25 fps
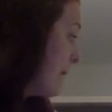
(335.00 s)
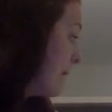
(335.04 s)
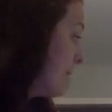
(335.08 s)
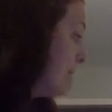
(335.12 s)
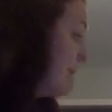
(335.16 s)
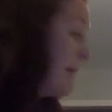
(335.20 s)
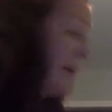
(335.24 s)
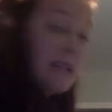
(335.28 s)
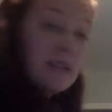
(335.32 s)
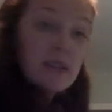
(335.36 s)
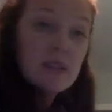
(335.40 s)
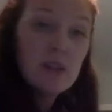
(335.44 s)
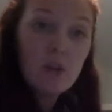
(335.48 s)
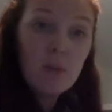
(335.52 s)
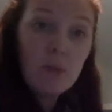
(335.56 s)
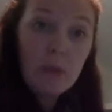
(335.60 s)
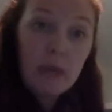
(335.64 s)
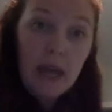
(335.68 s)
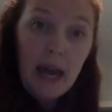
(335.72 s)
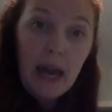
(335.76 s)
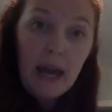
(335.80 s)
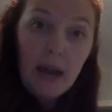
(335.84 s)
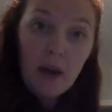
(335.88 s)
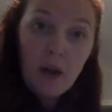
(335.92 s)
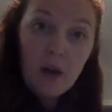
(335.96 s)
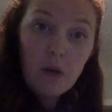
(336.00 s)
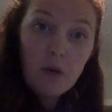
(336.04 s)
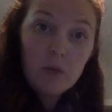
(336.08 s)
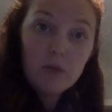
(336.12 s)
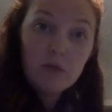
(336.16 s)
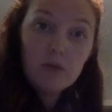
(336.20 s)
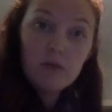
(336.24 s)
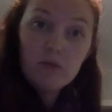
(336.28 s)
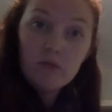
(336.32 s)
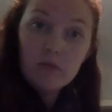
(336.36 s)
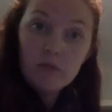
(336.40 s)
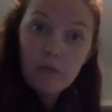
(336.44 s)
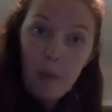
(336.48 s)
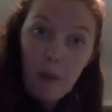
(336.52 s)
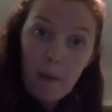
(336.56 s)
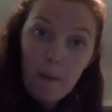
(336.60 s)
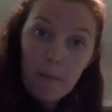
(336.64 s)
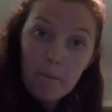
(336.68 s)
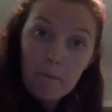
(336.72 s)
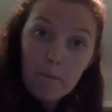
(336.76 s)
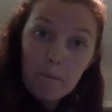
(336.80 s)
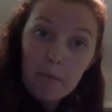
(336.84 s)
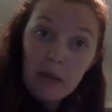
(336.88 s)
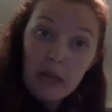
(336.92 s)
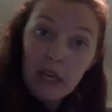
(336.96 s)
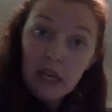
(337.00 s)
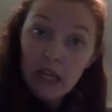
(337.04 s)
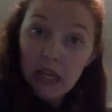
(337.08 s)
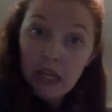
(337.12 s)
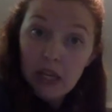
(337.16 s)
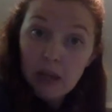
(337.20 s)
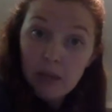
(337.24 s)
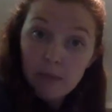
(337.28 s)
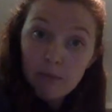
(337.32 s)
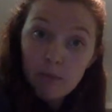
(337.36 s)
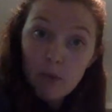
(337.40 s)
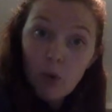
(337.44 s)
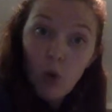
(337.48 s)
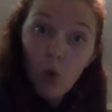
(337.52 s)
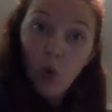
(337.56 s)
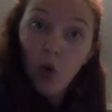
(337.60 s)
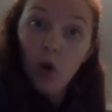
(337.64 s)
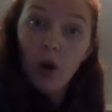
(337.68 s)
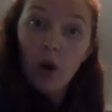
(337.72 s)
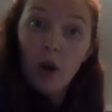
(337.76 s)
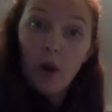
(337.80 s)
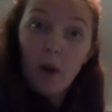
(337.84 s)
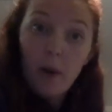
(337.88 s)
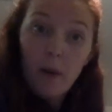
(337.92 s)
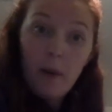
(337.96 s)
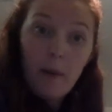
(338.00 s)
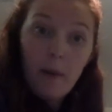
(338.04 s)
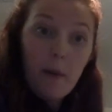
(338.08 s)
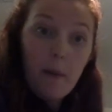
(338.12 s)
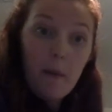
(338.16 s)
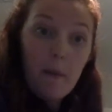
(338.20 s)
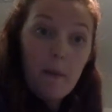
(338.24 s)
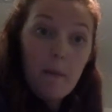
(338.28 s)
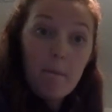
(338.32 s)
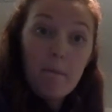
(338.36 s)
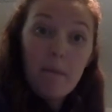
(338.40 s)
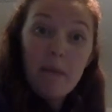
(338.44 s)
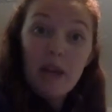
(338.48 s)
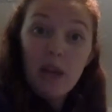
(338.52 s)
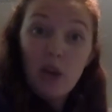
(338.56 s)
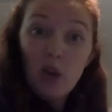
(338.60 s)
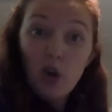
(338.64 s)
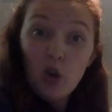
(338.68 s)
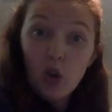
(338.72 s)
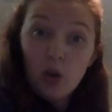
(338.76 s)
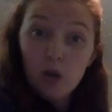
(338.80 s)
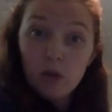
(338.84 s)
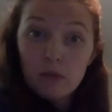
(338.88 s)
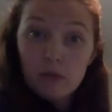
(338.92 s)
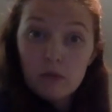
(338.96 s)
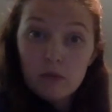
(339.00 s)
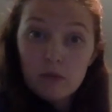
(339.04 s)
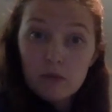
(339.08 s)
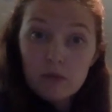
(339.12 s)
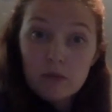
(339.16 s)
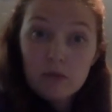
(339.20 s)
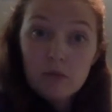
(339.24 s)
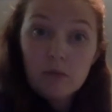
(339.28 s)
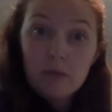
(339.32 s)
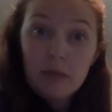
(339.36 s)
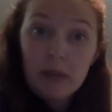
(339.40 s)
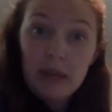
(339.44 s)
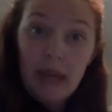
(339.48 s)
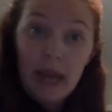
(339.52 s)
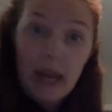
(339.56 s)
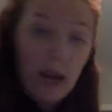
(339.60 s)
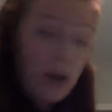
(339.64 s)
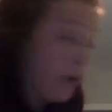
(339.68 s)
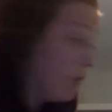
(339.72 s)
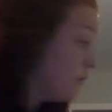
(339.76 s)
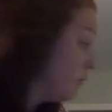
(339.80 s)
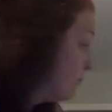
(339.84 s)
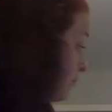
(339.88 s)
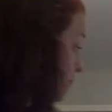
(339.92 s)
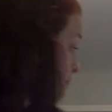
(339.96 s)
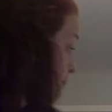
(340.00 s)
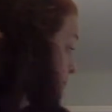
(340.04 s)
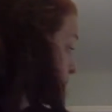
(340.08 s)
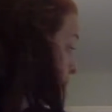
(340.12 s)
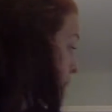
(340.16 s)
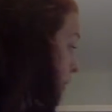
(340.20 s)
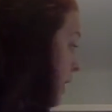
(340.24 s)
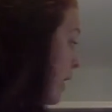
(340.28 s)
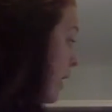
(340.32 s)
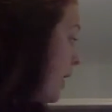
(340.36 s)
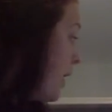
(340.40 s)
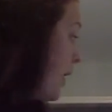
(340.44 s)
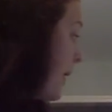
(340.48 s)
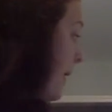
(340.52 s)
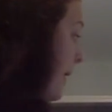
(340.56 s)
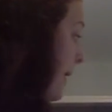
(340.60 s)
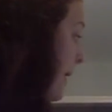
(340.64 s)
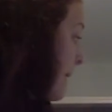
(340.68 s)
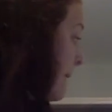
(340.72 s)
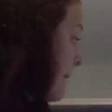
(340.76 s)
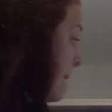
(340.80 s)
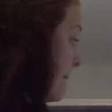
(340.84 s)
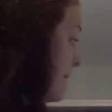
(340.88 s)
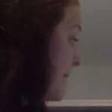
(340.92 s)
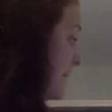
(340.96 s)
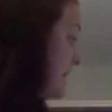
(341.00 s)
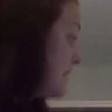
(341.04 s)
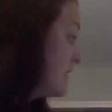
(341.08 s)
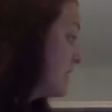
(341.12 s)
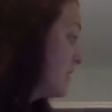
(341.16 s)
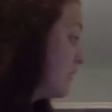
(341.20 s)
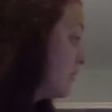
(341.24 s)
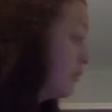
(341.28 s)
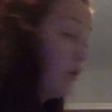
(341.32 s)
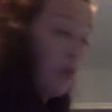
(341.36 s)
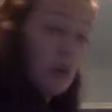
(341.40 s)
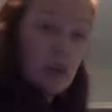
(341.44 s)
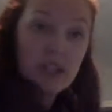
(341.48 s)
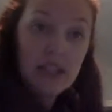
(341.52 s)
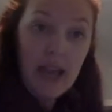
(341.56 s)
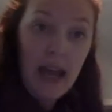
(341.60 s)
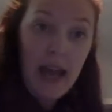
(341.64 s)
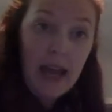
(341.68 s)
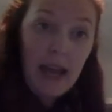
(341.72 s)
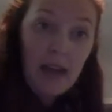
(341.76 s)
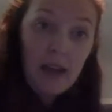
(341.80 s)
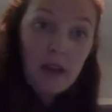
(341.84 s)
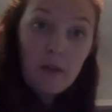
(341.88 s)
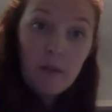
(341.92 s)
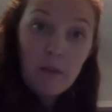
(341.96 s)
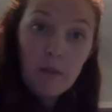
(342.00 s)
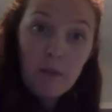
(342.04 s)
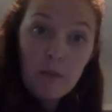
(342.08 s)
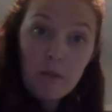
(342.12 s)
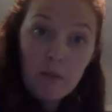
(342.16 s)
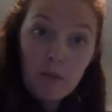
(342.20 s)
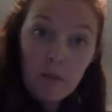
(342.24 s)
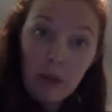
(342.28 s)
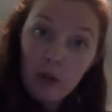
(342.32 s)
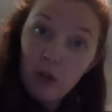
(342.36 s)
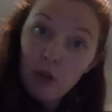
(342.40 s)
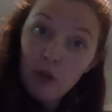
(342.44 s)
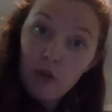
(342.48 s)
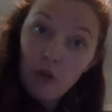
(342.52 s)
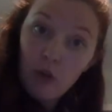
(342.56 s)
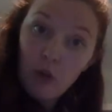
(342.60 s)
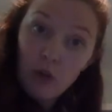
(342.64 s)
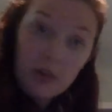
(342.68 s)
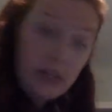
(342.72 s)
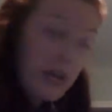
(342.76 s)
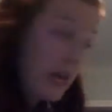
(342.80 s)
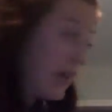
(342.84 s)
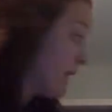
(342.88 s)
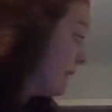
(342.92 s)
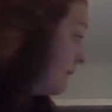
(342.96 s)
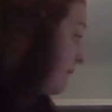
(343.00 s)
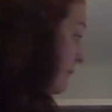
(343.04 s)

Mezzo piano, medium or middle piano. Mezzo forte, middle forte.